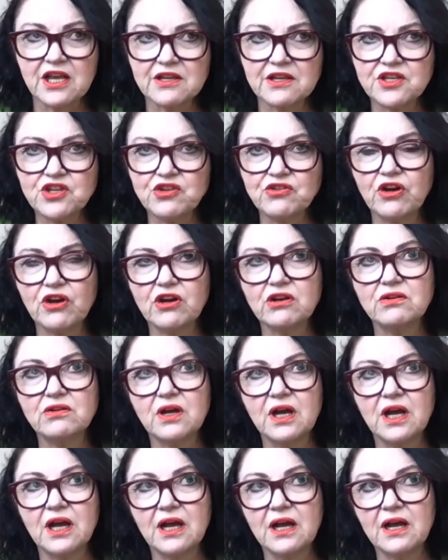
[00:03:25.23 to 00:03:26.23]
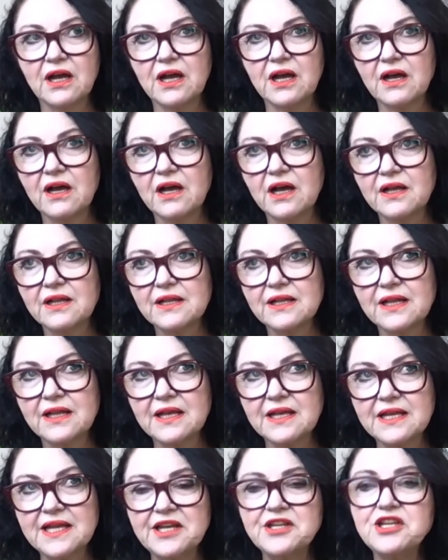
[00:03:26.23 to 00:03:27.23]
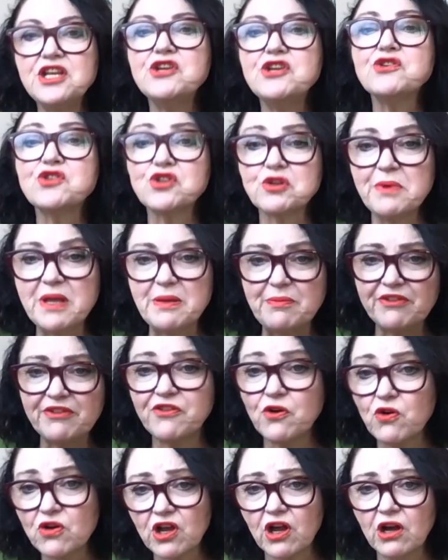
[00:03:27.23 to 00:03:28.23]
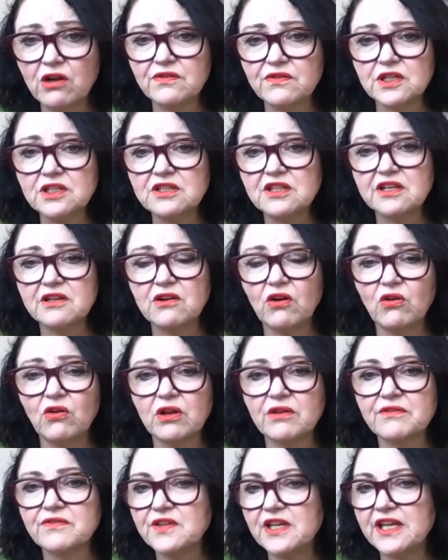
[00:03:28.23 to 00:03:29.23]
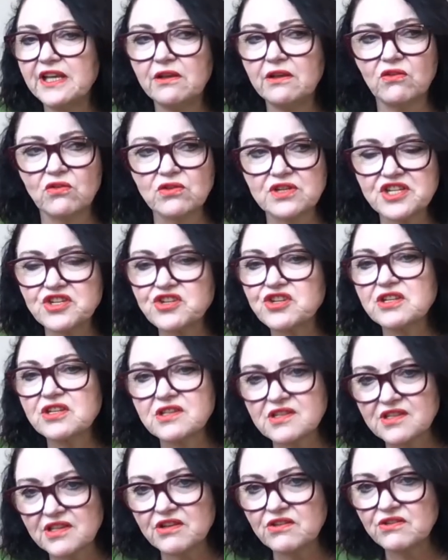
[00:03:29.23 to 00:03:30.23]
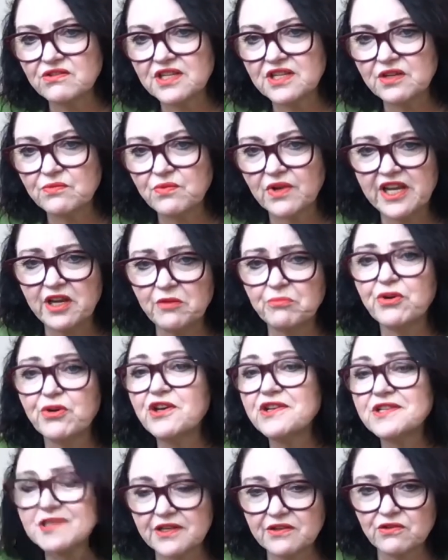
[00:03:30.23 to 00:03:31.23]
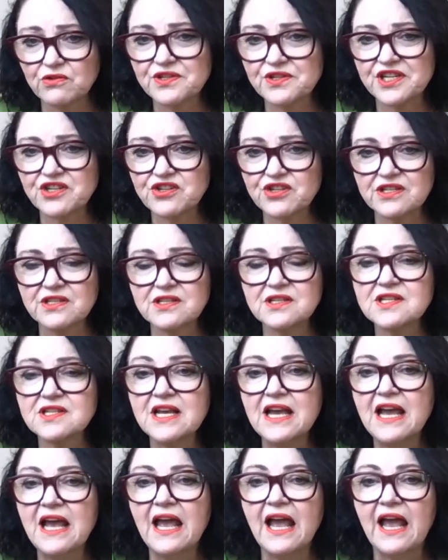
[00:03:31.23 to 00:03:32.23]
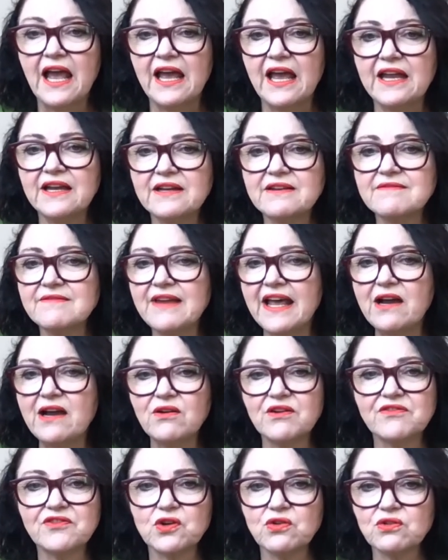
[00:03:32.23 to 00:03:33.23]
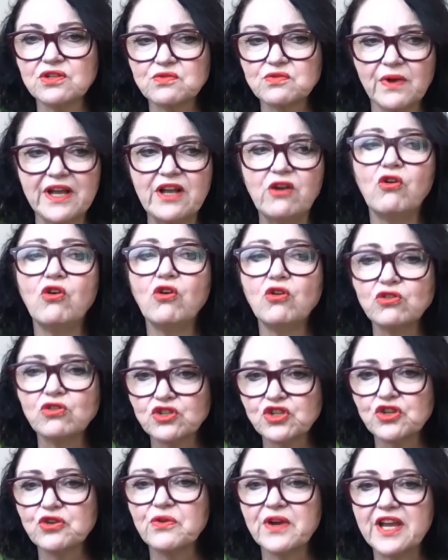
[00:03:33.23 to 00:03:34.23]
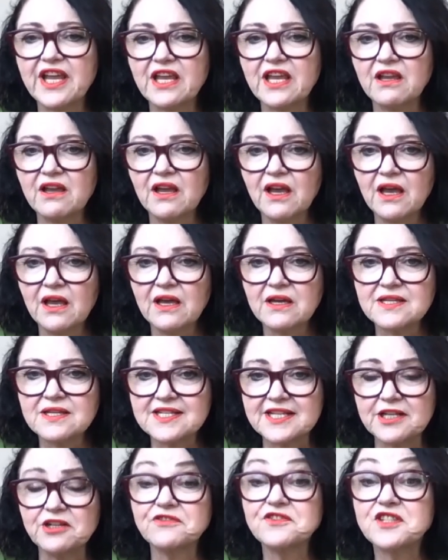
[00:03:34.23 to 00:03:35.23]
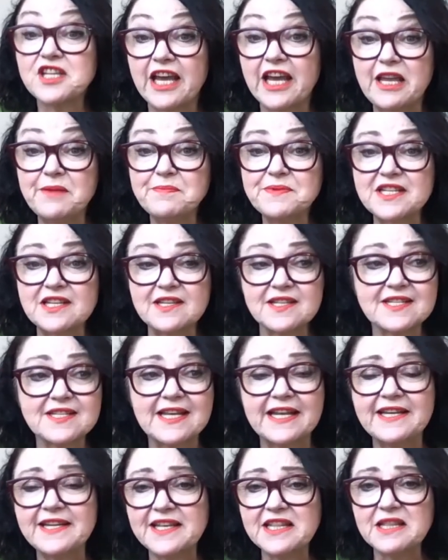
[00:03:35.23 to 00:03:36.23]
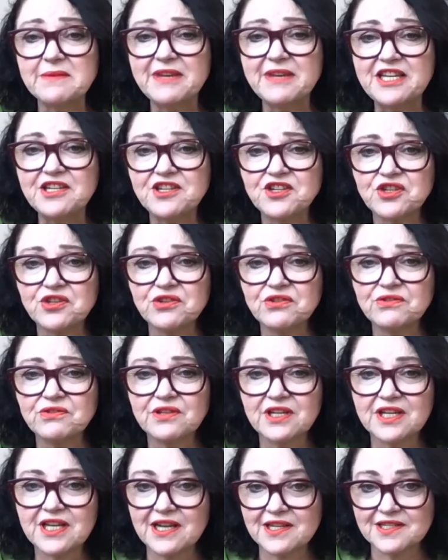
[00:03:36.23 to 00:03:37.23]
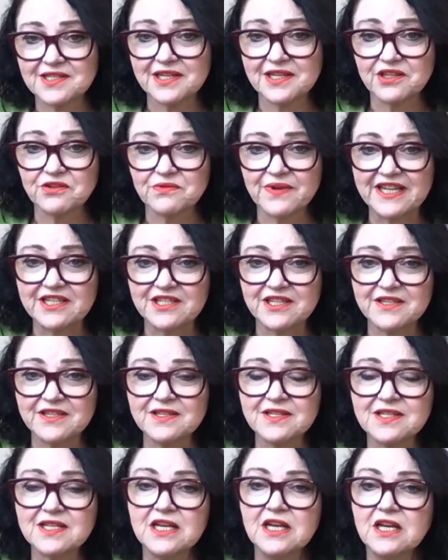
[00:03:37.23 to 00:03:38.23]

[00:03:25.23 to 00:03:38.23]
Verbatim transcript: you know, uh, it used to be before COVID that all of the auditions that you did were in-person auditions, and now, of course, we're all doing self-tapes and sending them into the casting directors.